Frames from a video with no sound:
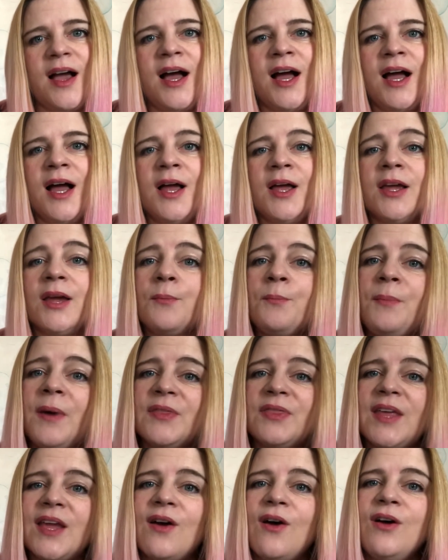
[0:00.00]

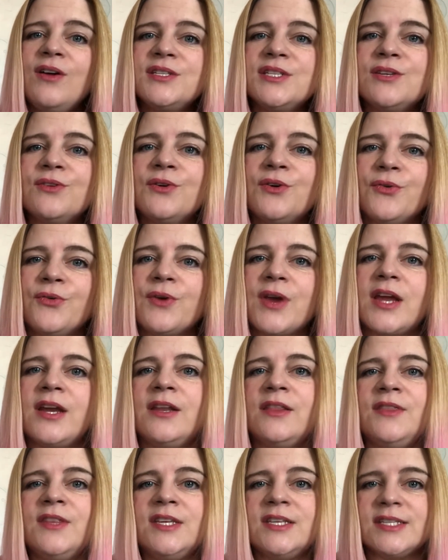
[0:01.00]
But they also
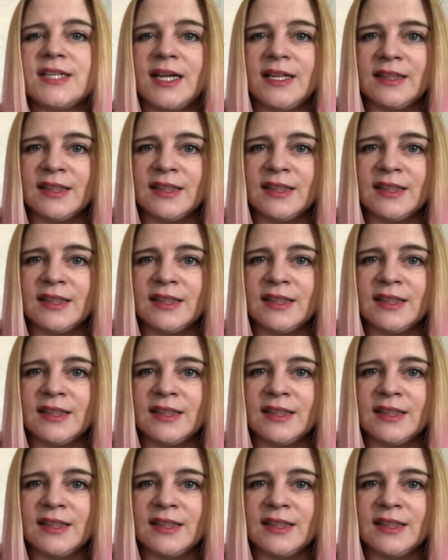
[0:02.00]
created these